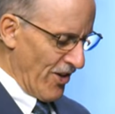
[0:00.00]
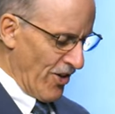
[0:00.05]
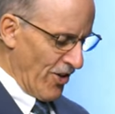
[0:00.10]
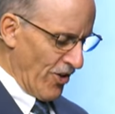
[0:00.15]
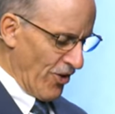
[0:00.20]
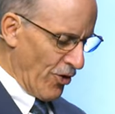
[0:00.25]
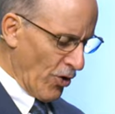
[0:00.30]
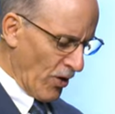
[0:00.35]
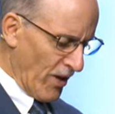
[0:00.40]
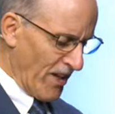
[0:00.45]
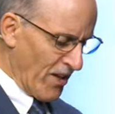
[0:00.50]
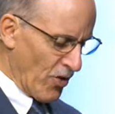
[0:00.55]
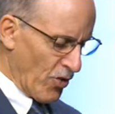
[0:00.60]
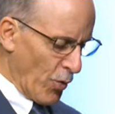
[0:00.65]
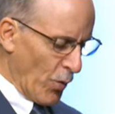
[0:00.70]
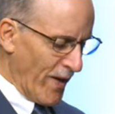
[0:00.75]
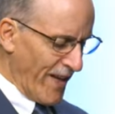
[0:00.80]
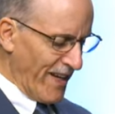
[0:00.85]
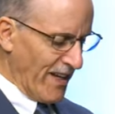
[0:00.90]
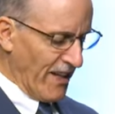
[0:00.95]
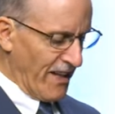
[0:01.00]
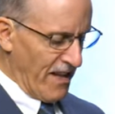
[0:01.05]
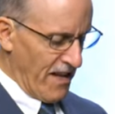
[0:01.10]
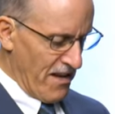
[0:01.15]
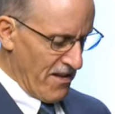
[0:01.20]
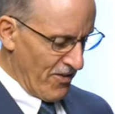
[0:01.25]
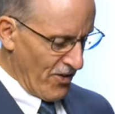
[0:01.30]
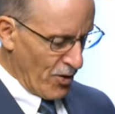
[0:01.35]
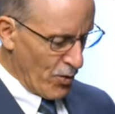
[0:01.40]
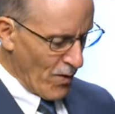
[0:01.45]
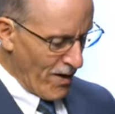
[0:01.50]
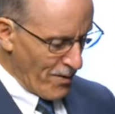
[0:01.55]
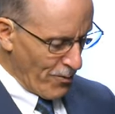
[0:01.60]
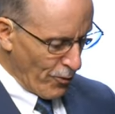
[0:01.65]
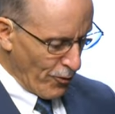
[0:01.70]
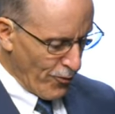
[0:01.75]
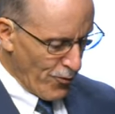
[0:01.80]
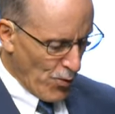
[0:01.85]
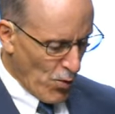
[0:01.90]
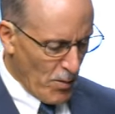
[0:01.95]
Ulrich Zwingli, the great
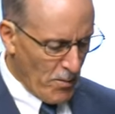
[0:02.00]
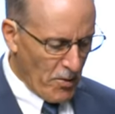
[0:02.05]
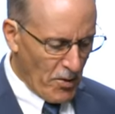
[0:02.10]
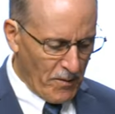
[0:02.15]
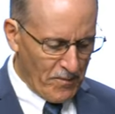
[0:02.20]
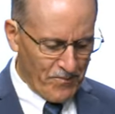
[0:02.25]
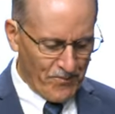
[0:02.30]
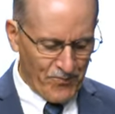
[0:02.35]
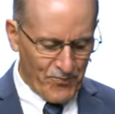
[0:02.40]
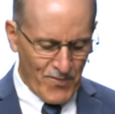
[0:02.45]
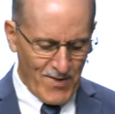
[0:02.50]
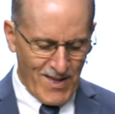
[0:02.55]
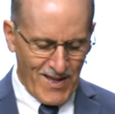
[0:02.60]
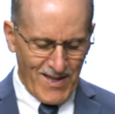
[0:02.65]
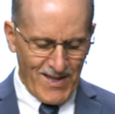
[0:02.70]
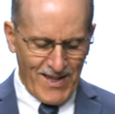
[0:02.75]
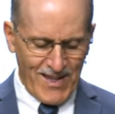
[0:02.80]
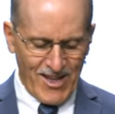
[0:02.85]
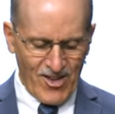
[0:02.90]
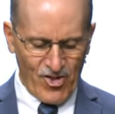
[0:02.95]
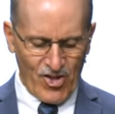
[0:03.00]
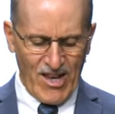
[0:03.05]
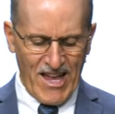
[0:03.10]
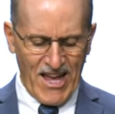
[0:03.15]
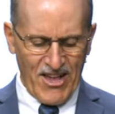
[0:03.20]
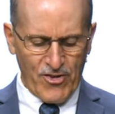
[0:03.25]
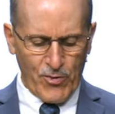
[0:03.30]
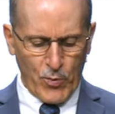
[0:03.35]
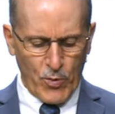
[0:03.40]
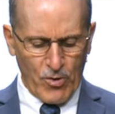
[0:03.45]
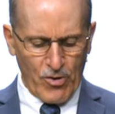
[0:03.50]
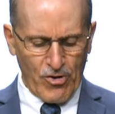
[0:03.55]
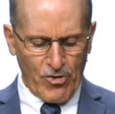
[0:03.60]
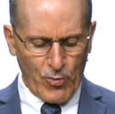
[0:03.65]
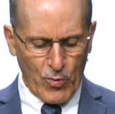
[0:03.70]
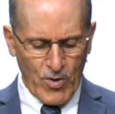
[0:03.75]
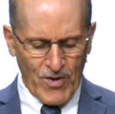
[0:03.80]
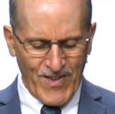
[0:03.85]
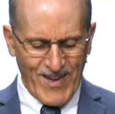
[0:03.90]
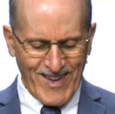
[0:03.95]
reformer, his last words
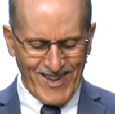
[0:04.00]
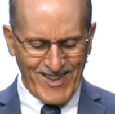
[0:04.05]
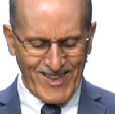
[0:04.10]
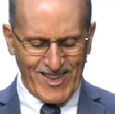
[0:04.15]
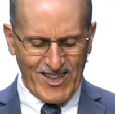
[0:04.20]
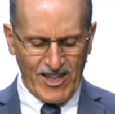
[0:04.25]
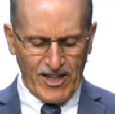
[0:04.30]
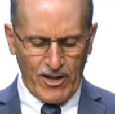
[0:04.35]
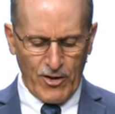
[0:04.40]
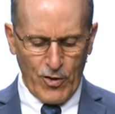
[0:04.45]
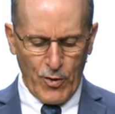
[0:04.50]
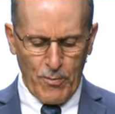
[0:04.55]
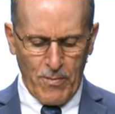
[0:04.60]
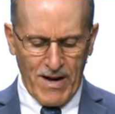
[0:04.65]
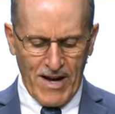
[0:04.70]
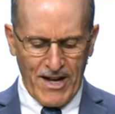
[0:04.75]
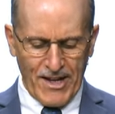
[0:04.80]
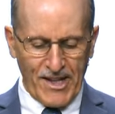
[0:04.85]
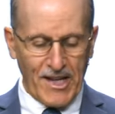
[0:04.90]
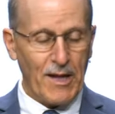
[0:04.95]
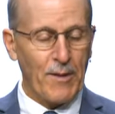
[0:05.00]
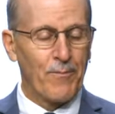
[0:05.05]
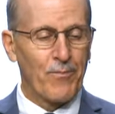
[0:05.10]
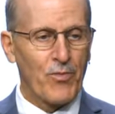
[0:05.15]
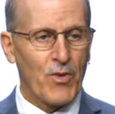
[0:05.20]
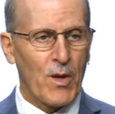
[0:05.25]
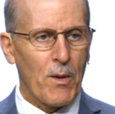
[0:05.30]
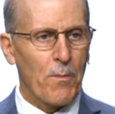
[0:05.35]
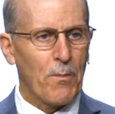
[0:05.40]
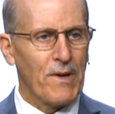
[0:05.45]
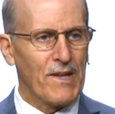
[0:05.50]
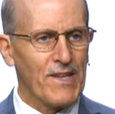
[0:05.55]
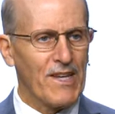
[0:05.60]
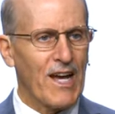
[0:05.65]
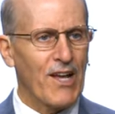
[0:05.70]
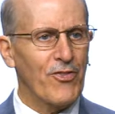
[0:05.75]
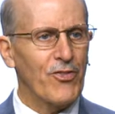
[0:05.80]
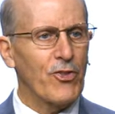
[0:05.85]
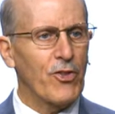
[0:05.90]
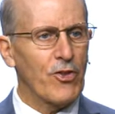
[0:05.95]
were, They can kill the body, but
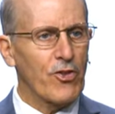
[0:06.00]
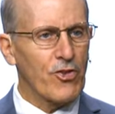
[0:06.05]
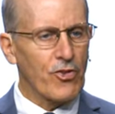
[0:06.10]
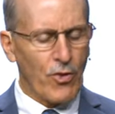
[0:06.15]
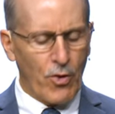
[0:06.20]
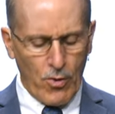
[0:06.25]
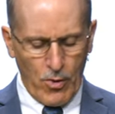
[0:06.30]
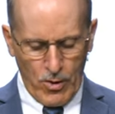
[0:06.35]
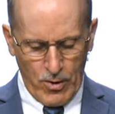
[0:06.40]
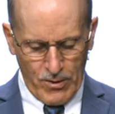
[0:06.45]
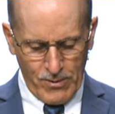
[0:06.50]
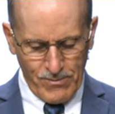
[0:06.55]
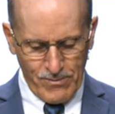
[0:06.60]
not the soul.